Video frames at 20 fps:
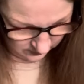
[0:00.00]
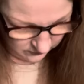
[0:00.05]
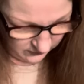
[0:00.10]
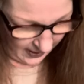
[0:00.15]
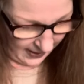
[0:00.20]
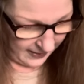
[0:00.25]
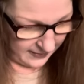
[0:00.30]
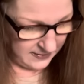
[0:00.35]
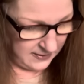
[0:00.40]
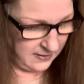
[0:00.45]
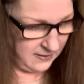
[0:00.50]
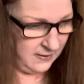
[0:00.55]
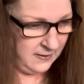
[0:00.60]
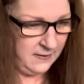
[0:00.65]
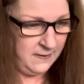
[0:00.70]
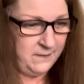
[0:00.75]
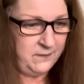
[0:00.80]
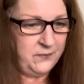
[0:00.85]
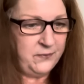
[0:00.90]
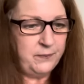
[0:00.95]
right?
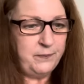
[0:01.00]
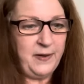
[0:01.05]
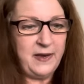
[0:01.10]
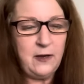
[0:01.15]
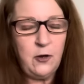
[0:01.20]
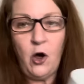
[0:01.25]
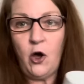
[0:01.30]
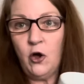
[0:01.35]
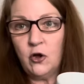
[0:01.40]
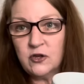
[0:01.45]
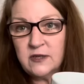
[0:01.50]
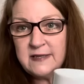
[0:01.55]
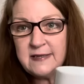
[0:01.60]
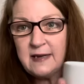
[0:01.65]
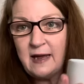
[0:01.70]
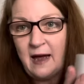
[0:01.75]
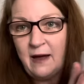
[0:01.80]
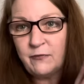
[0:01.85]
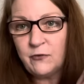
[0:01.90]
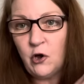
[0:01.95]
Because
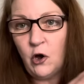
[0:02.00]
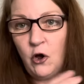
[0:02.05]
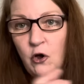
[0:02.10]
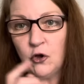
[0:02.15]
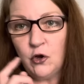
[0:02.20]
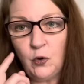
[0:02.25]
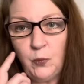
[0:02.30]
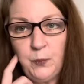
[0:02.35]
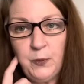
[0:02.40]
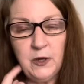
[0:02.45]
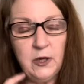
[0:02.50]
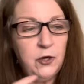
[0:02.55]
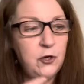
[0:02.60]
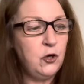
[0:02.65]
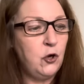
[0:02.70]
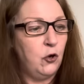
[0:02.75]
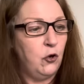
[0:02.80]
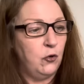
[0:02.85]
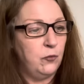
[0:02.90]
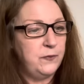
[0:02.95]
I've got a couple of
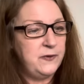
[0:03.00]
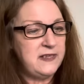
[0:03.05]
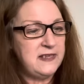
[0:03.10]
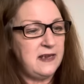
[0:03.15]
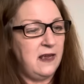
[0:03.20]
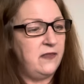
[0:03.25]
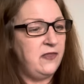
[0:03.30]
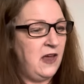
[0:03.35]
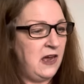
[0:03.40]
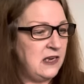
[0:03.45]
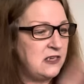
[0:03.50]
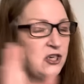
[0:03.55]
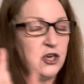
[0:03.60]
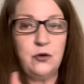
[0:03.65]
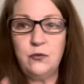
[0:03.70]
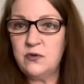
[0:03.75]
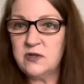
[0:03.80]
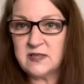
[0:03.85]
cups that are too